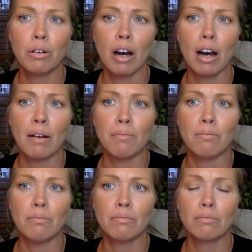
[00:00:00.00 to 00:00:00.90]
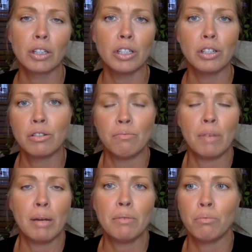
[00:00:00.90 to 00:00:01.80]
could
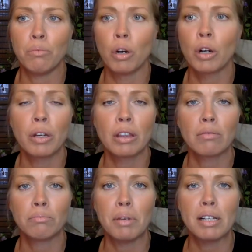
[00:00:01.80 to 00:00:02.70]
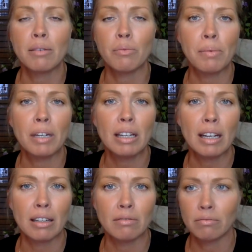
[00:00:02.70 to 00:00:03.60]
maybe work with business women
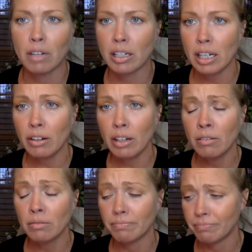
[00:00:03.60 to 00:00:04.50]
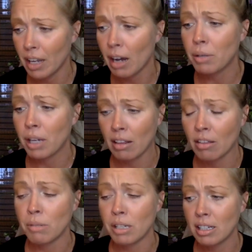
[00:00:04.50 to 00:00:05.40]
in Ontario, help getting their
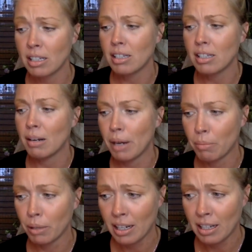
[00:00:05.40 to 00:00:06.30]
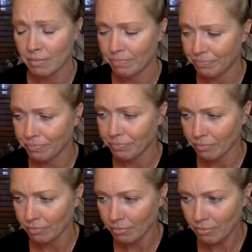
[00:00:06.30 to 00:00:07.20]
businesses in a better place.
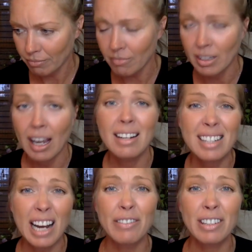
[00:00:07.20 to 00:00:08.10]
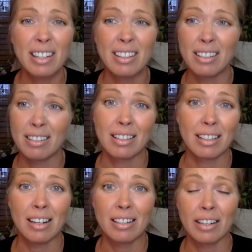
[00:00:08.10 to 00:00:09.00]
And it's covered under
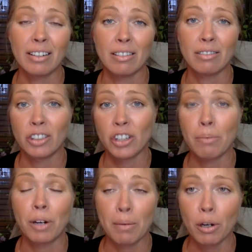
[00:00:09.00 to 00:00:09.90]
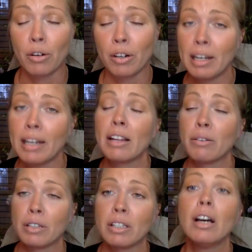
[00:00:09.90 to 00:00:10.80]
the Ontario job grant program. In other
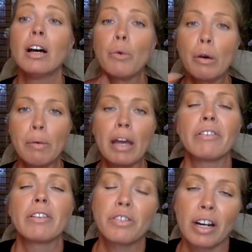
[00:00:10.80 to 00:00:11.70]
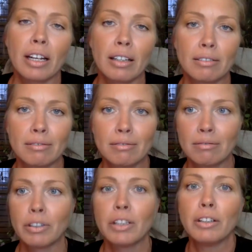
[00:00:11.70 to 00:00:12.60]
words, we'll pay for the training
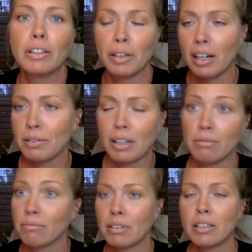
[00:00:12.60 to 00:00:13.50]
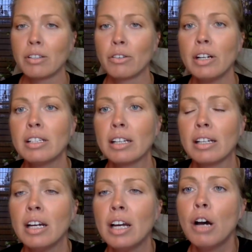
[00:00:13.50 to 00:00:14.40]
for you to go in. And I was like, this is crazy.
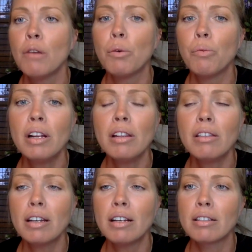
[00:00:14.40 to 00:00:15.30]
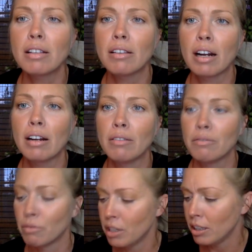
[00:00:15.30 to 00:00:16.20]
But one of the things that I
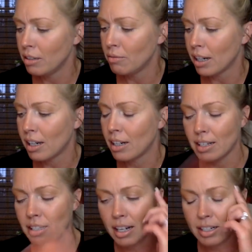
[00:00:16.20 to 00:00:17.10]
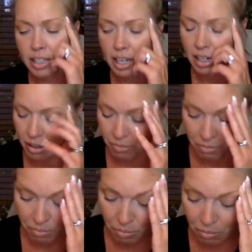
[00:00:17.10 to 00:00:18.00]
really recognized, and I just had a little
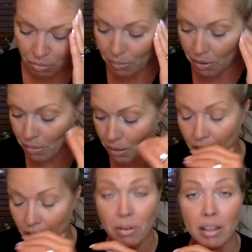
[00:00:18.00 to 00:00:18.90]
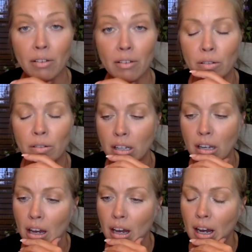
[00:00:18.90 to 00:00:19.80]
blip in my brain without notes.
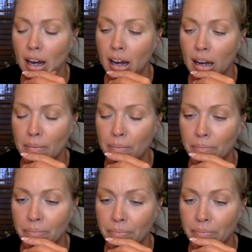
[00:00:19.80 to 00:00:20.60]
What